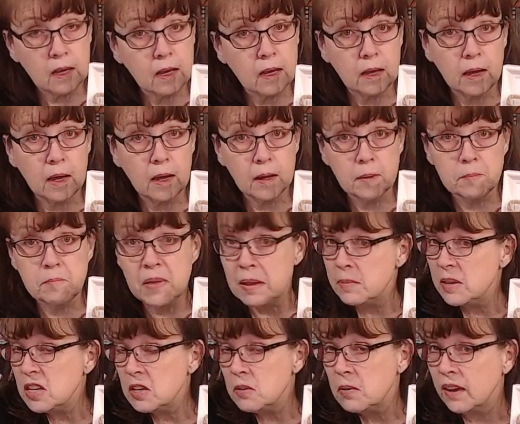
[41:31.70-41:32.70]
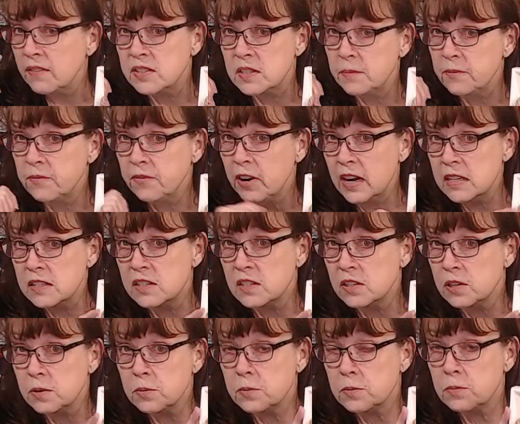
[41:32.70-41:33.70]
uh, maybe you have some friends
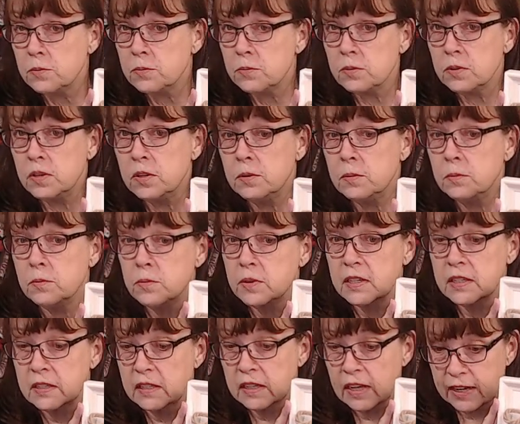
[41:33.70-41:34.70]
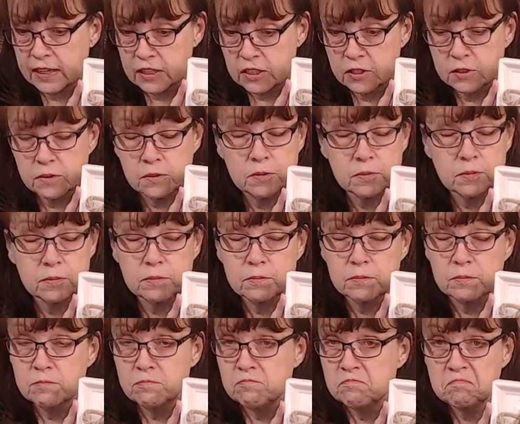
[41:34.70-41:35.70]
who you would like to
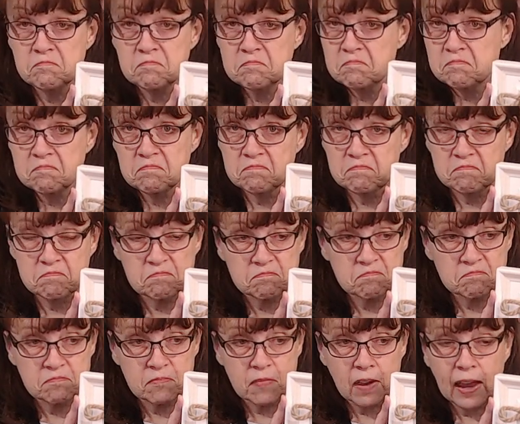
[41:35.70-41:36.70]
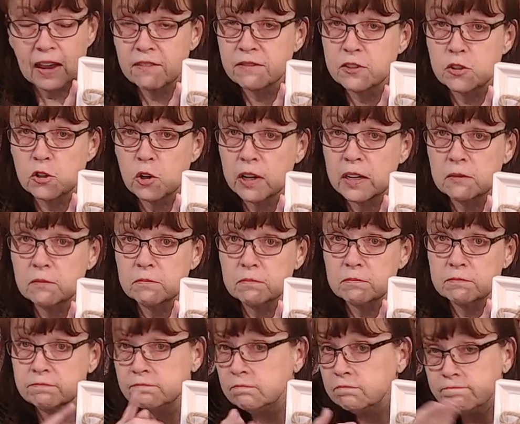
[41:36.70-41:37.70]
have join
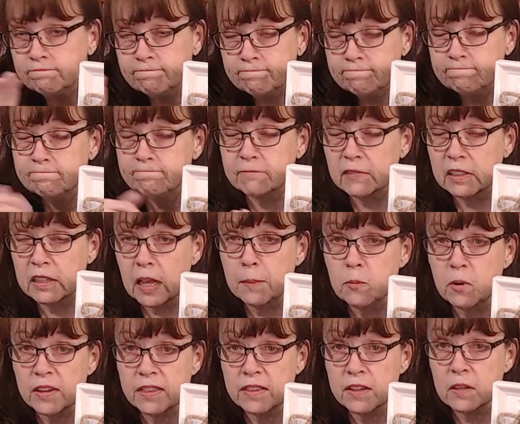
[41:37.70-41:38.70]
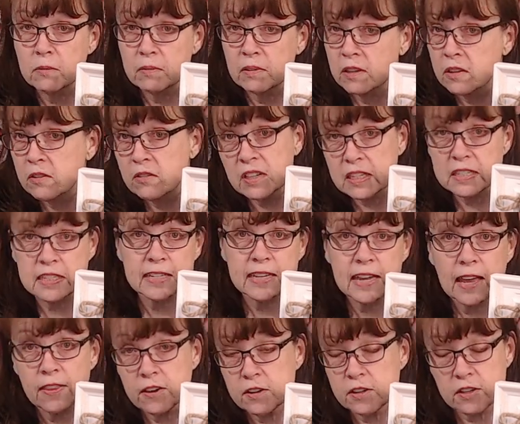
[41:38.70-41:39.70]
club with you. You can get
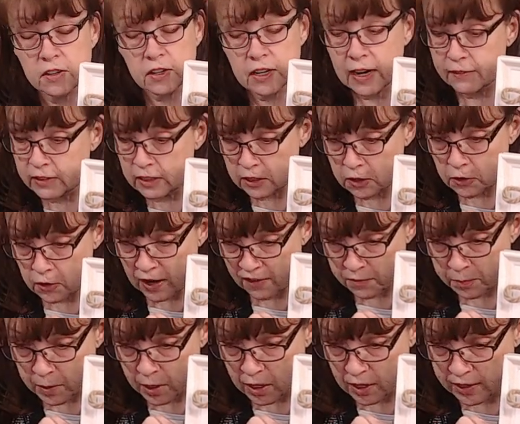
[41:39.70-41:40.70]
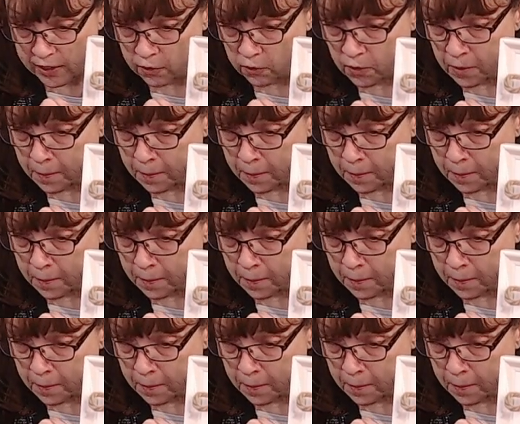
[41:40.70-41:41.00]
together and you can have a little craft party. Or